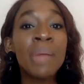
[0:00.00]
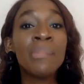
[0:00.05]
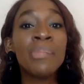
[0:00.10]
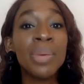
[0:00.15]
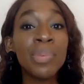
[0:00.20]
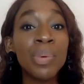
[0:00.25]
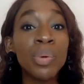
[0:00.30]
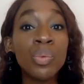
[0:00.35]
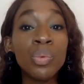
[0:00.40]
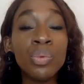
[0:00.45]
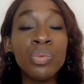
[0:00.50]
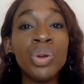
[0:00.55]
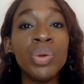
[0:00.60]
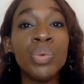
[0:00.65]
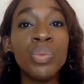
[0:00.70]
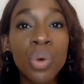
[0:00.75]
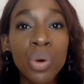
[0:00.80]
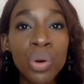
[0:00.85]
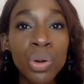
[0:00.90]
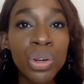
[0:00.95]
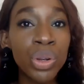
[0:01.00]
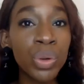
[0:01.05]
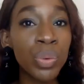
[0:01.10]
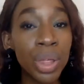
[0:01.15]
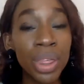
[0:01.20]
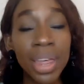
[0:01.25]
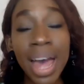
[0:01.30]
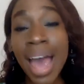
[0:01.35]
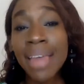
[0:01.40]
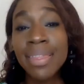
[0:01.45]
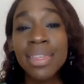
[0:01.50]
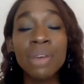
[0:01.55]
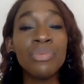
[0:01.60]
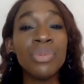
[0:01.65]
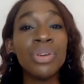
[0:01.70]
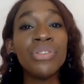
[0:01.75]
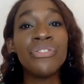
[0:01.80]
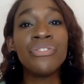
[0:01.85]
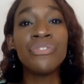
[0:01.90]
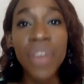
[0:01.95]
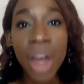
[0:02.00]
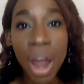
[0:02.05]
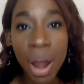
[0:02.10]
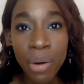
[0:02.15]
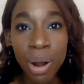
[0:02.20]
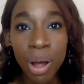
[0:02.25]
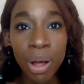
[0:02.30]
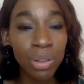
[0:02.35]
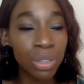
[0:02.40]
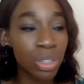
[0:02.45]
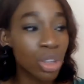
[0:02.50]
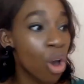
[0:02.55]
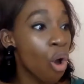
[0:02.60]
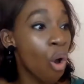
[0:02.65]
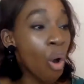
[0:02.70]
people will reward you with either referrals